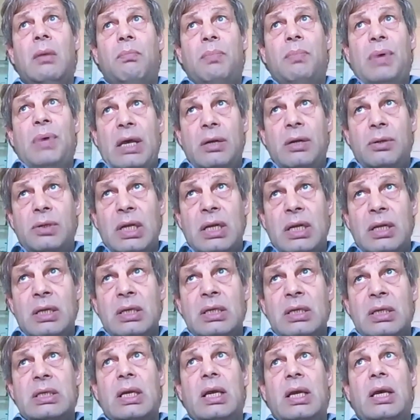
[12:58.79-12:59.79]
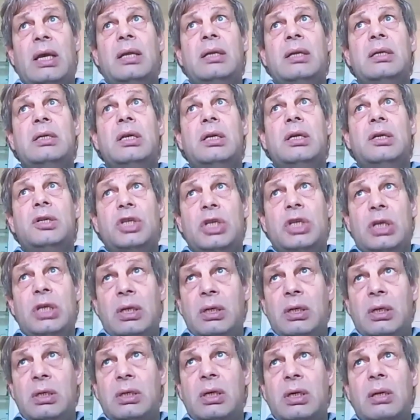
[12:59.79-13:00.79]
parents and
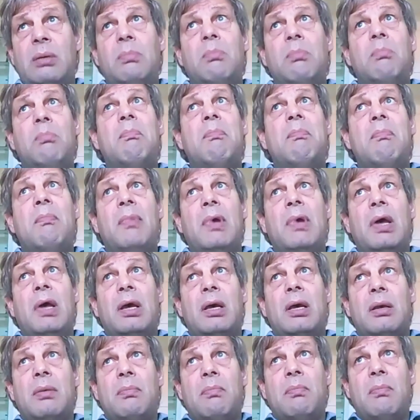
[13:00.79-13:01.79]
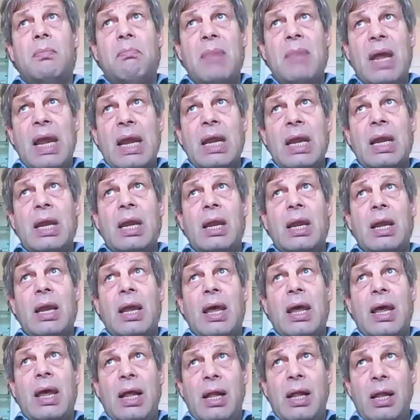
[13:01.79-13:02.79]
children may
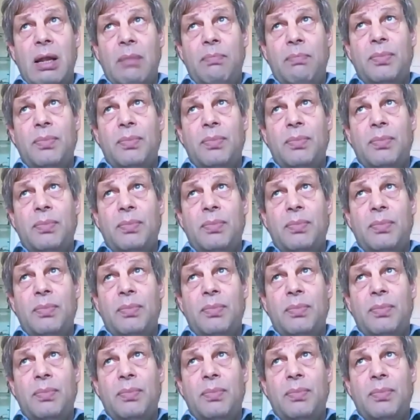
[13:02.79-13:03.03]
help